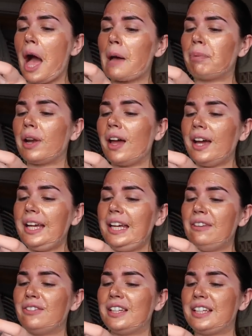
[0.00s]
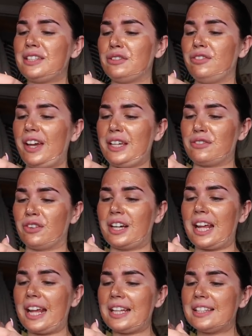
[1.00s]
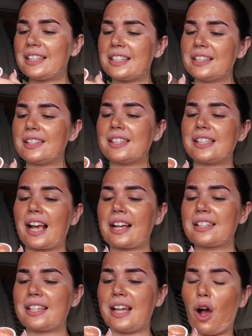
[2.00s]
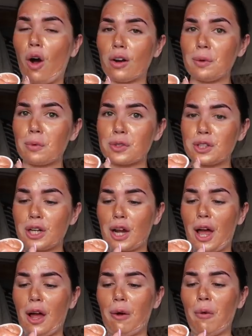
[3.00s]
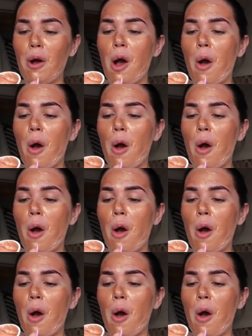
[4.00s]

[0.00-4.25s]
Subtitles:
Apply evenly to face for an instant sexy Hollywood glow.